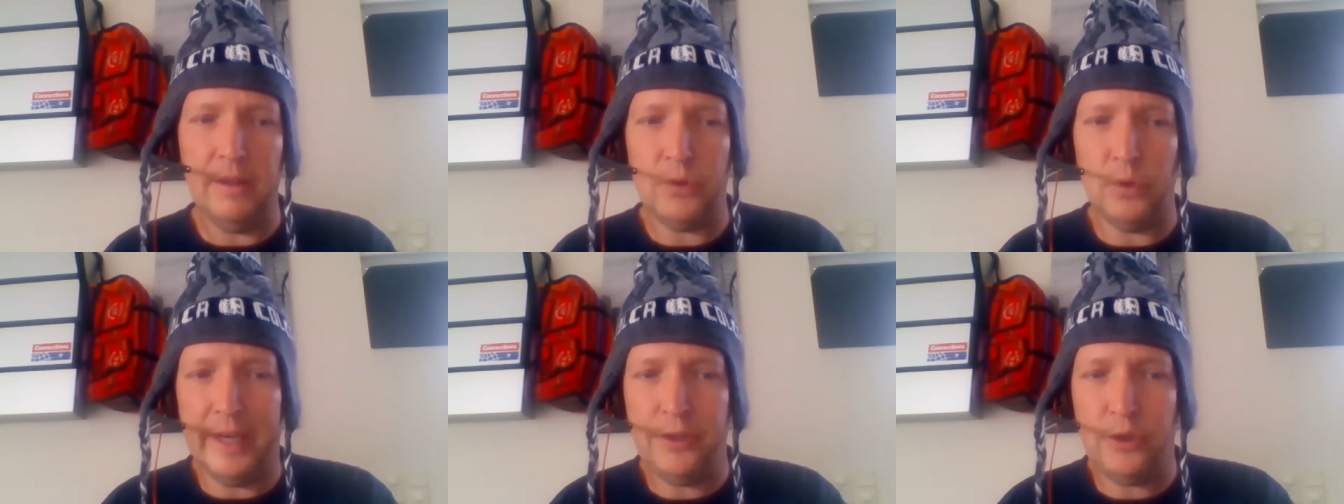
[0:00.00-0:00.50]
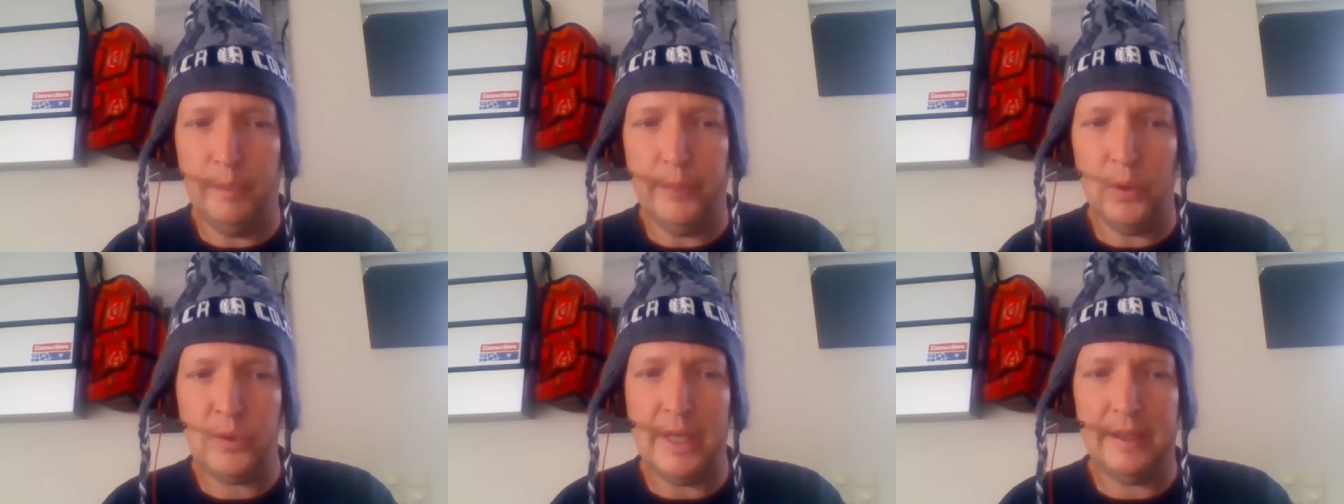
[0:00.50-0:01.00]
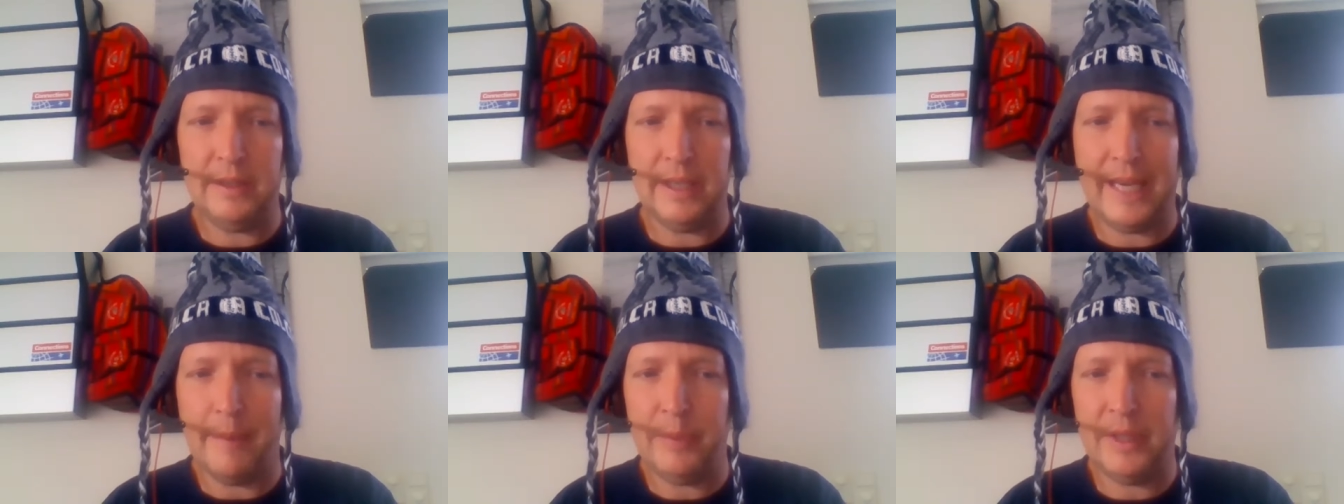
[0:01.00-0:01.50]
So I suppose that the
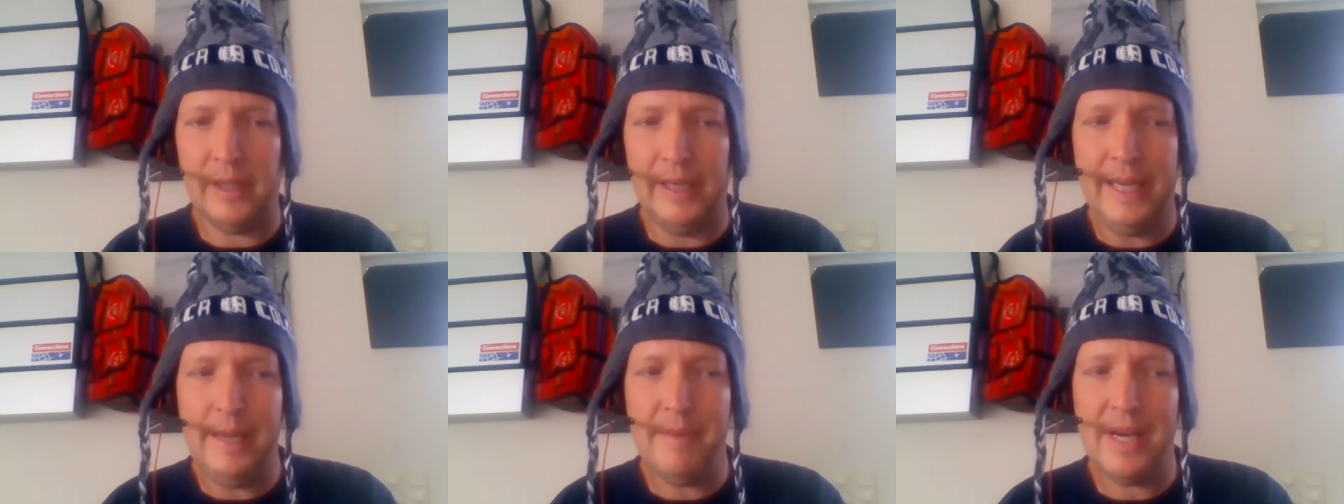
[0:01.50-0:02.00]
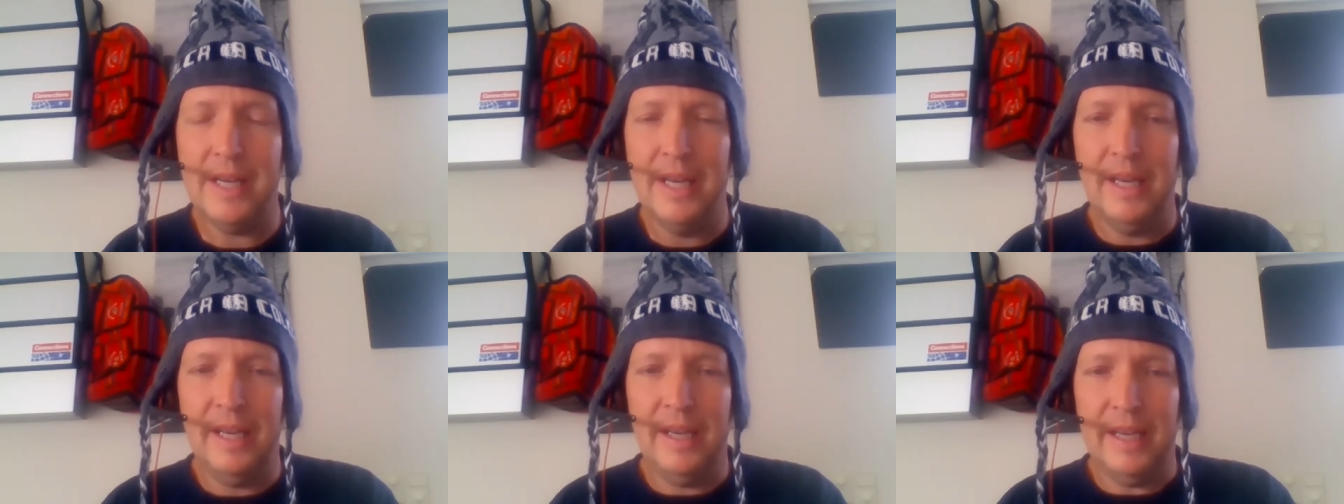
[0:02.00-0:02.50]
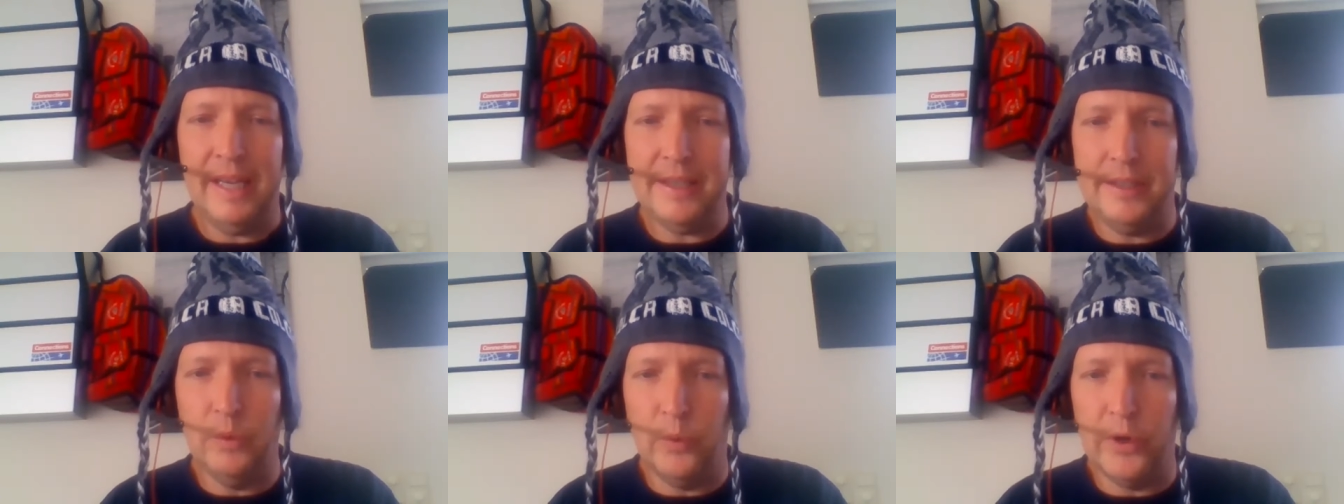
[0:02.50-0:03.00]
capital Lima
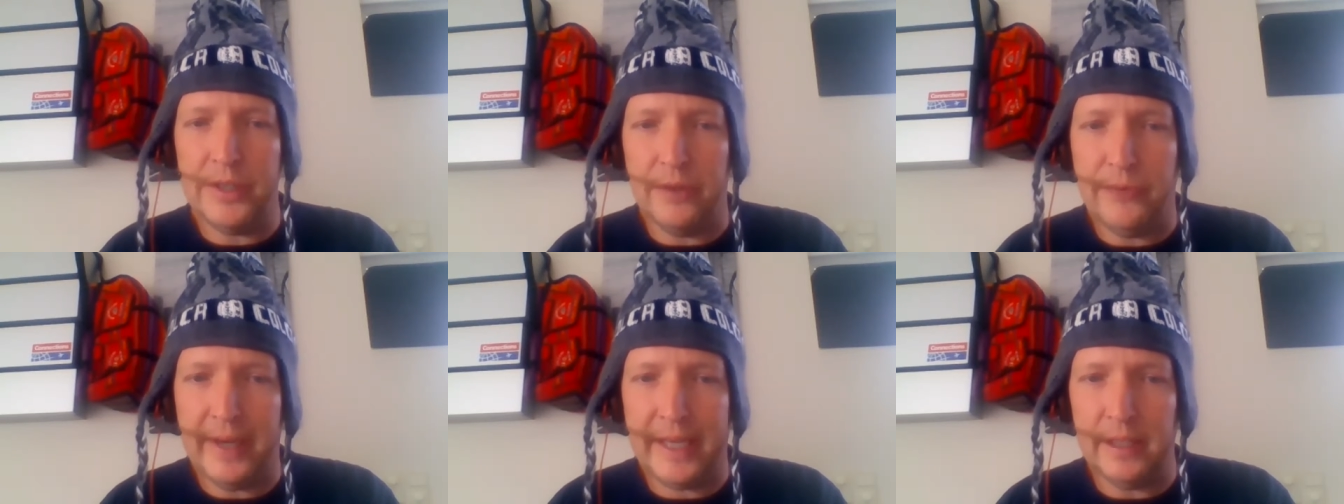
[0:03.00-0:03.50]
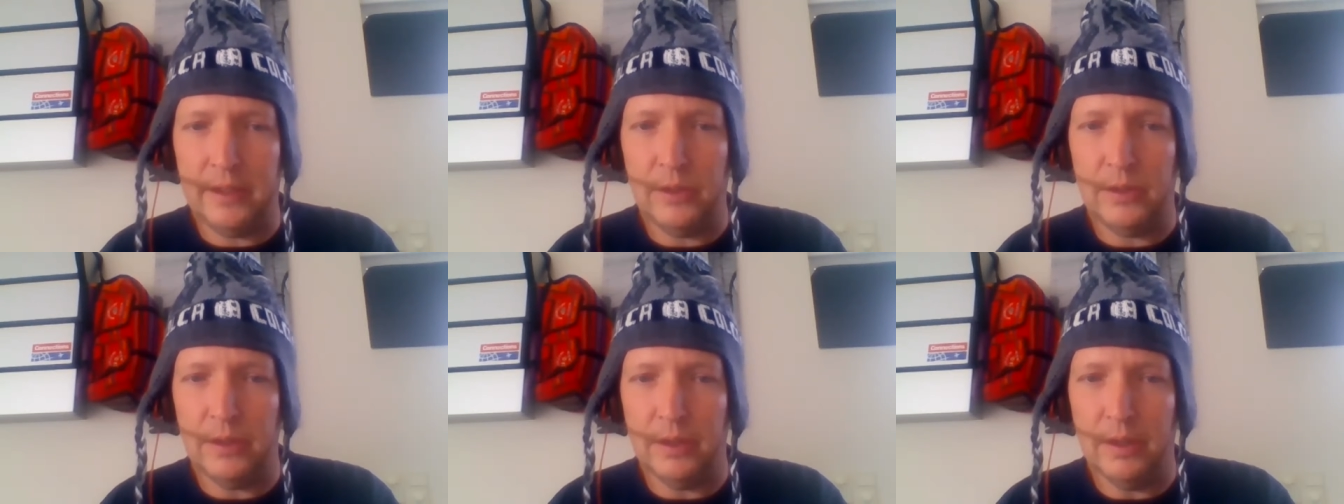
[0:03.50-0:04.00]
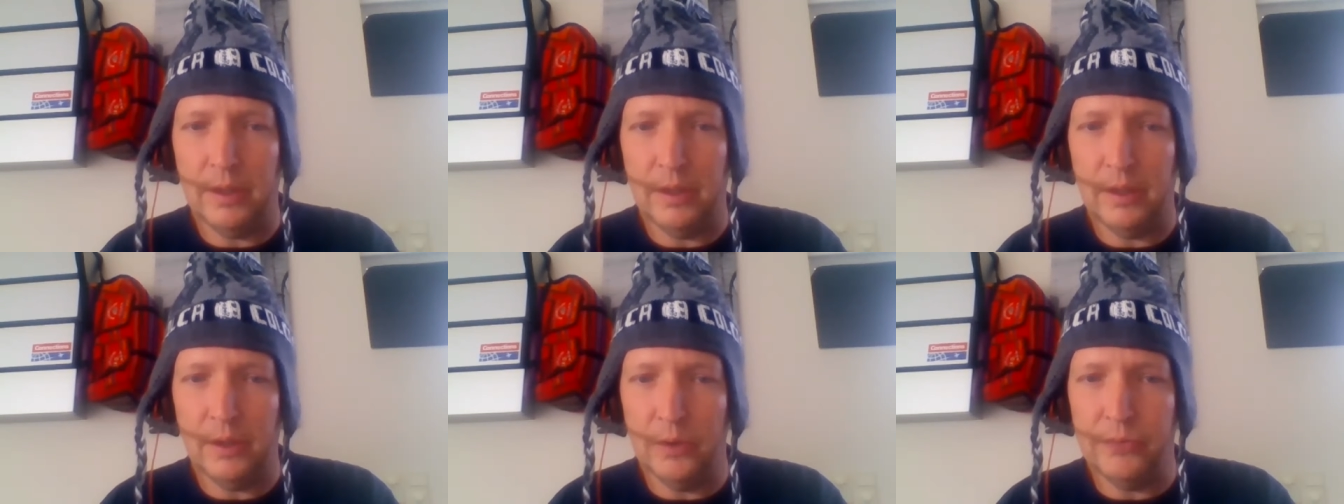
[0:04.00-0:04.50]
is the worst affected
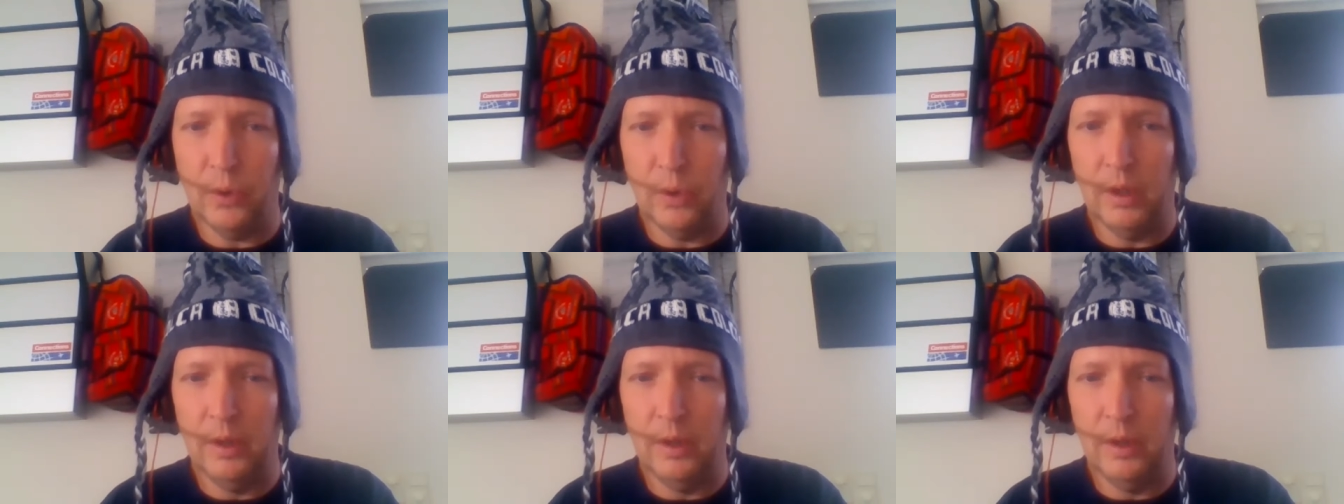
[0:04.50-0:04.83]
of all.